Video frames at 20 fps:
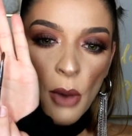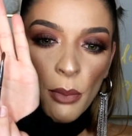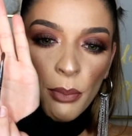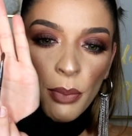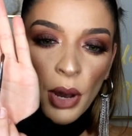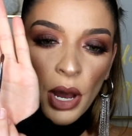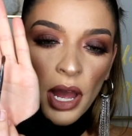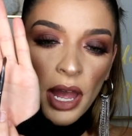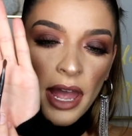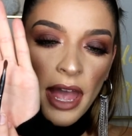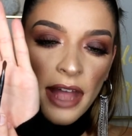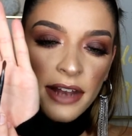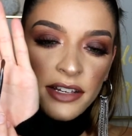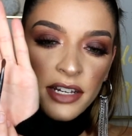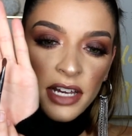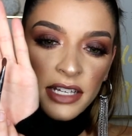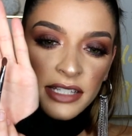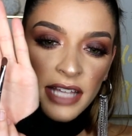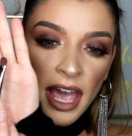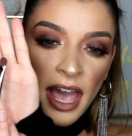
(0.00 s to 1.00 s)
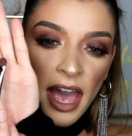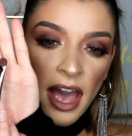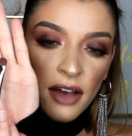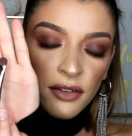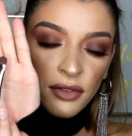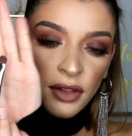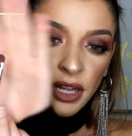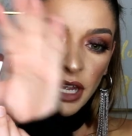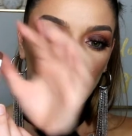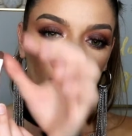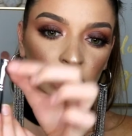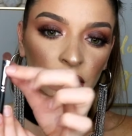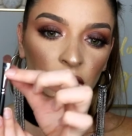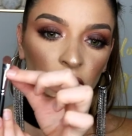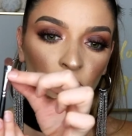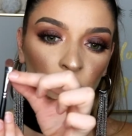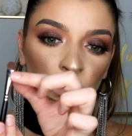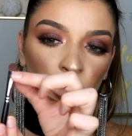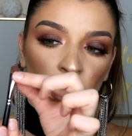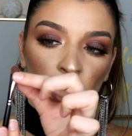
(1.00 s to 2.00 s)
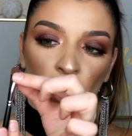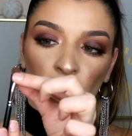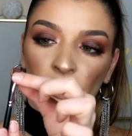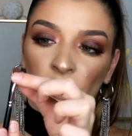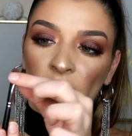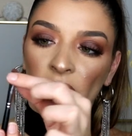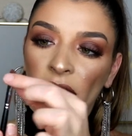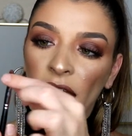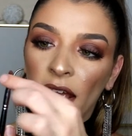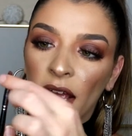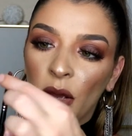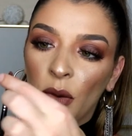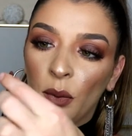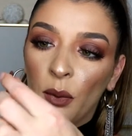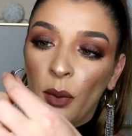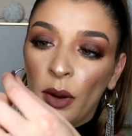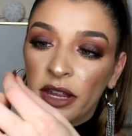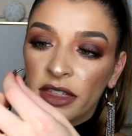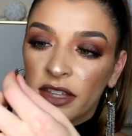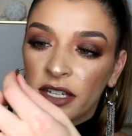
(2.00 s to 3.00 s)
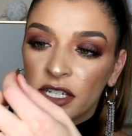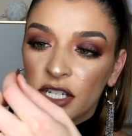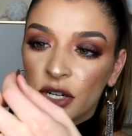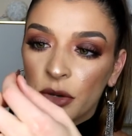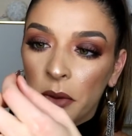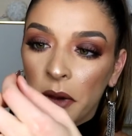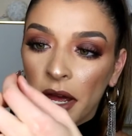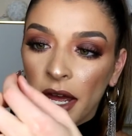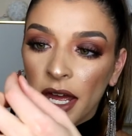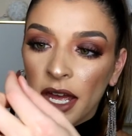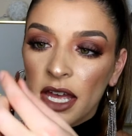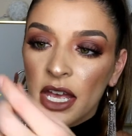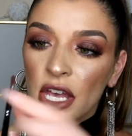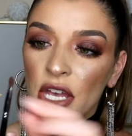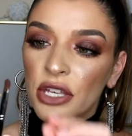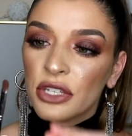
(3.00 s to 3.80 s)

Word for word: but it does have like a little bit of a width to it,